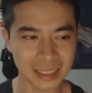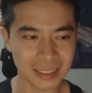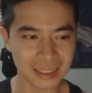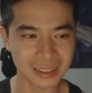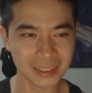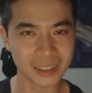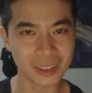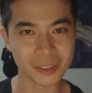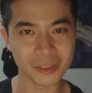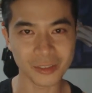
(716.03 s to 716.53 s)

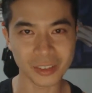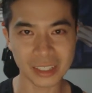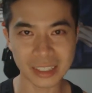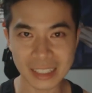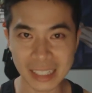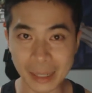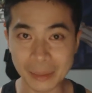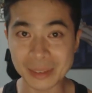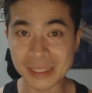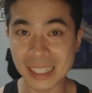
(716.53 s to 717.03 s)
And her
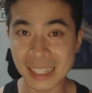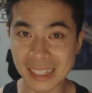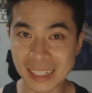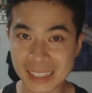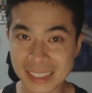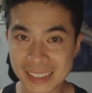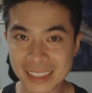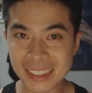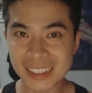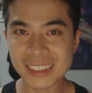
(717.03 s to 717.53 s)
friend came and sat
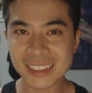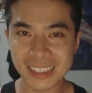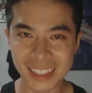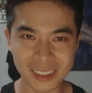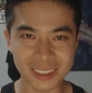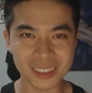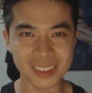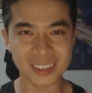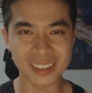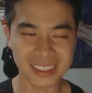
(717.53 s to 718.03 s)
next to her.
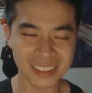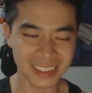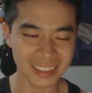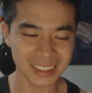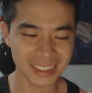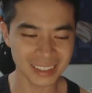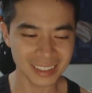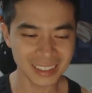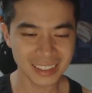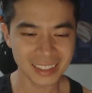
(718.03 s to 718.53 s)
So that was good.
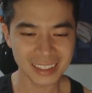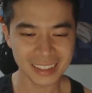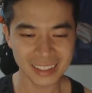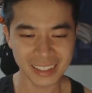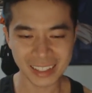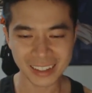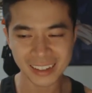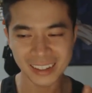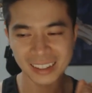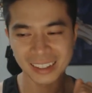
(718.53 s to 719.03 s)
So
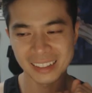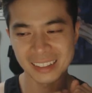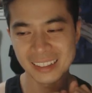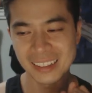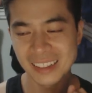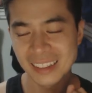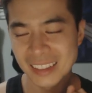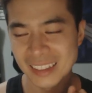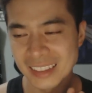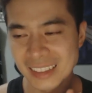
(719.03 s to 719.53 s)
they kind of
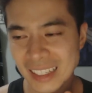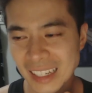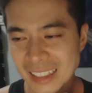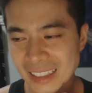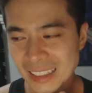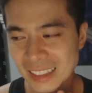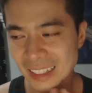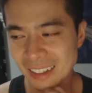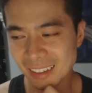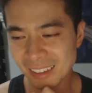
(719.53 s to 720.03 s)

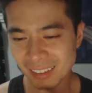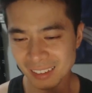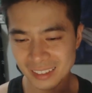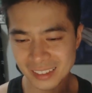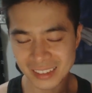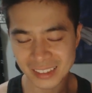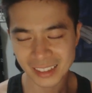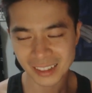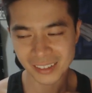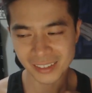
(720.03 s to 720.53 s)
sat together
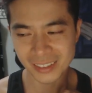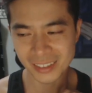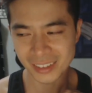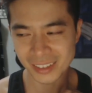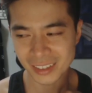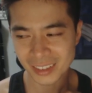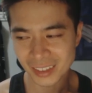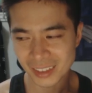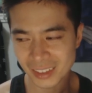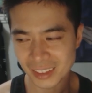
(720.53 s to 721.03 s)
and stuff.
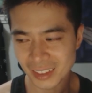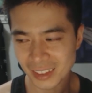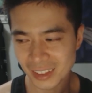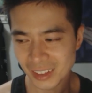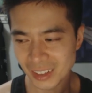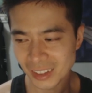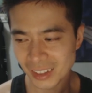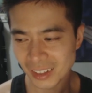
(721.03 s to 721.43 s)
It was good.